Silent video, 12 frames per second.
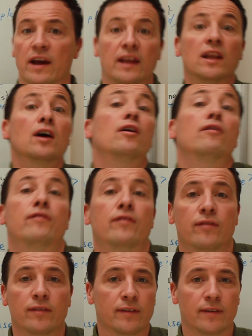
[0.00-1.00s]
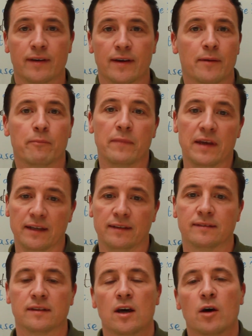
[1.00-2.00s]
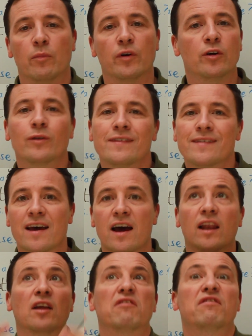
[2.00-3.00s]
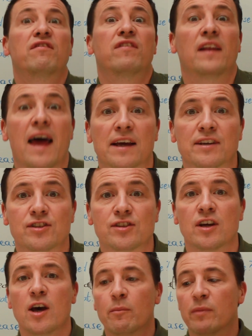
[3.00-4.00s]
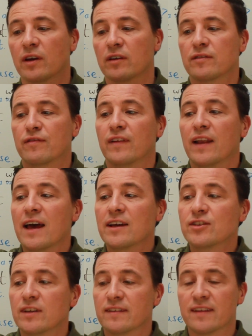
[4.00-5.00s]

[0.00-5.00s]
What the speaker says: love meat, but you wouldn't say I love flesh, because flesh is